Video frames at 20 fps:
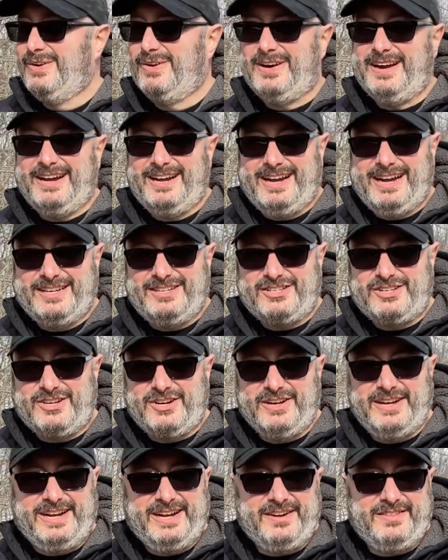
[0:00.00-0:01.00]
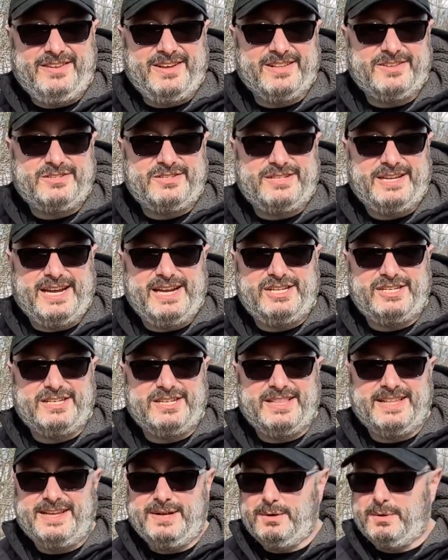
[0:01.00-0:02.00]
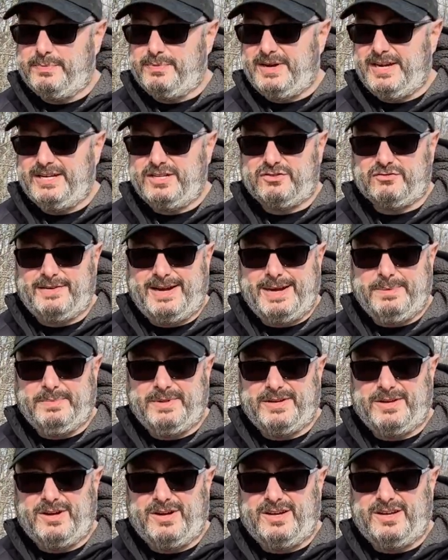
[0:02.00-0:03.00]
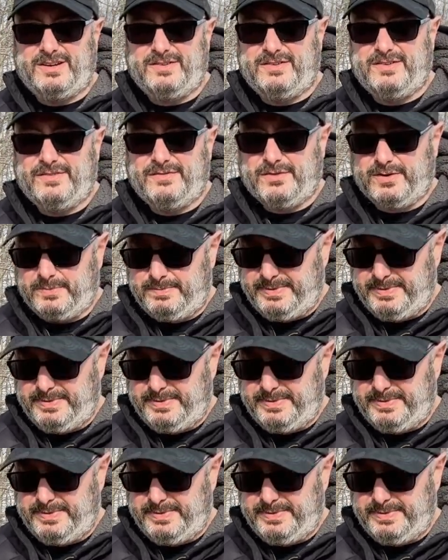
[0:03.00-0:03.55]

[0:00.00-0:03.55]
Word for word: or I, I just couldn't hear the other station. They were probably just rambling on for a